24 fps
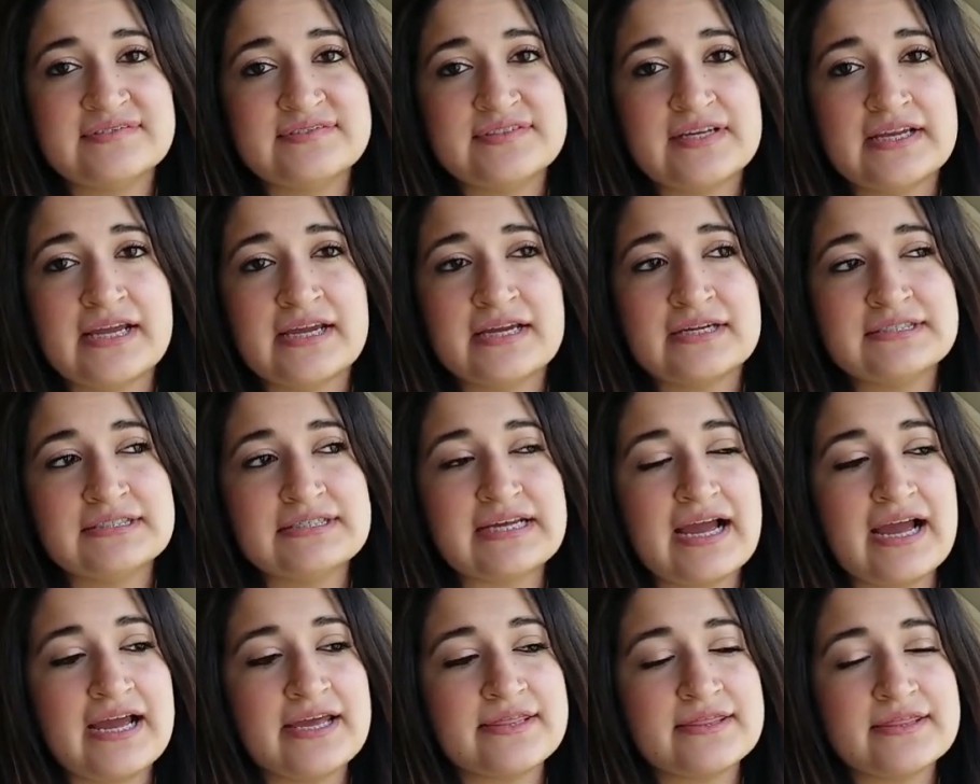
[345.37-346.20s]
and
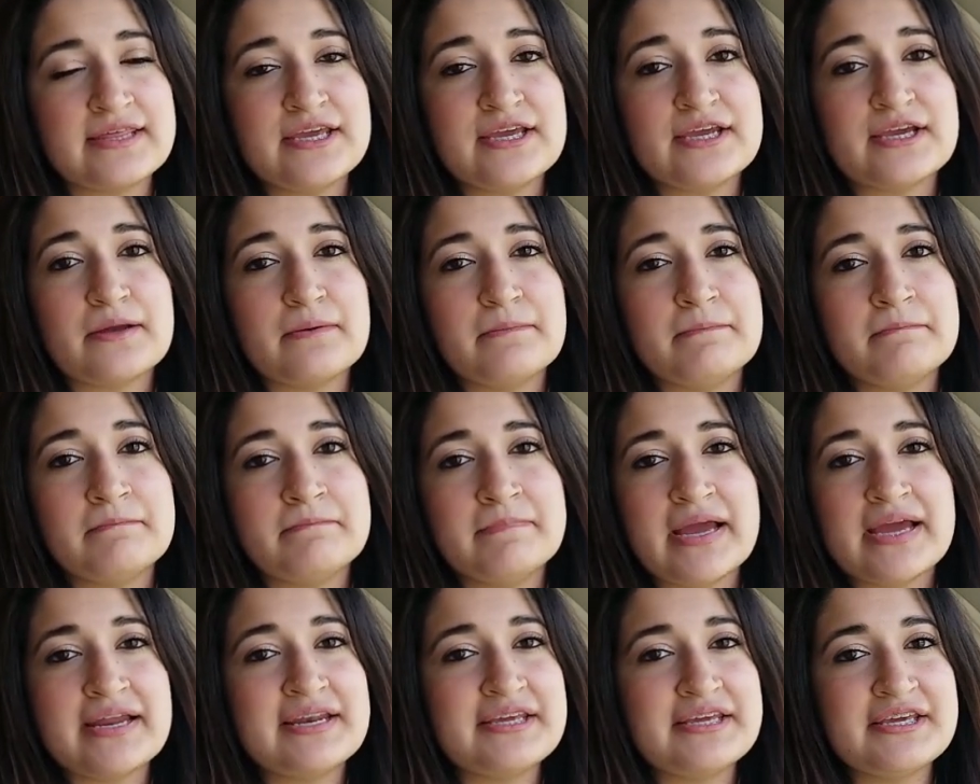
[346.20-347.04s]
I think
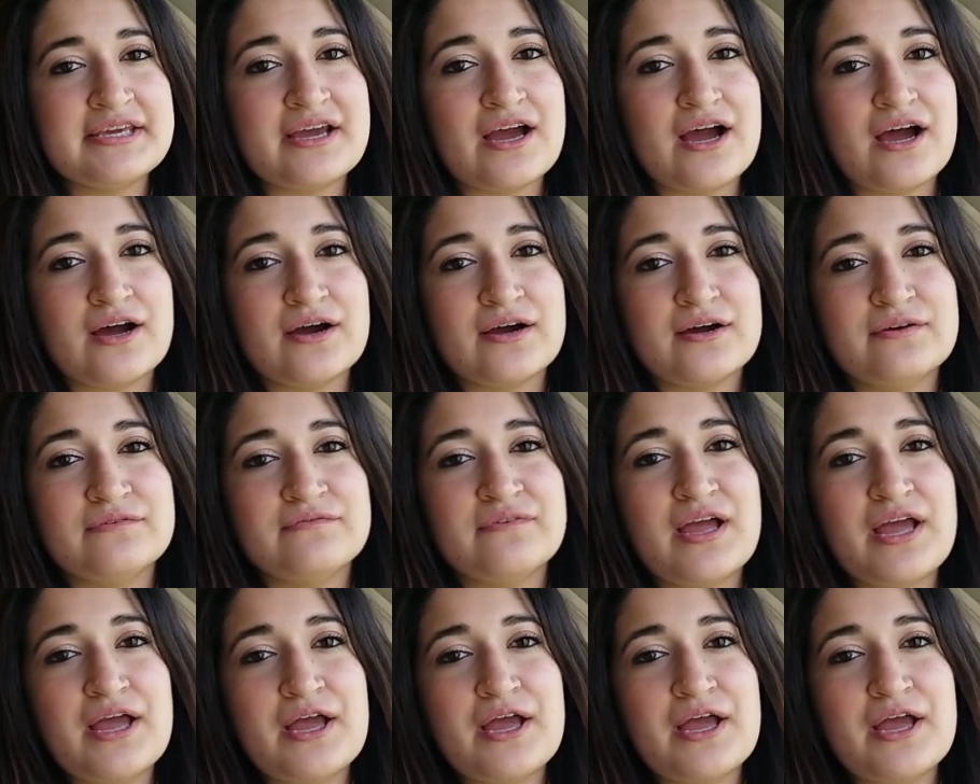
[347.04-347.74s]
many of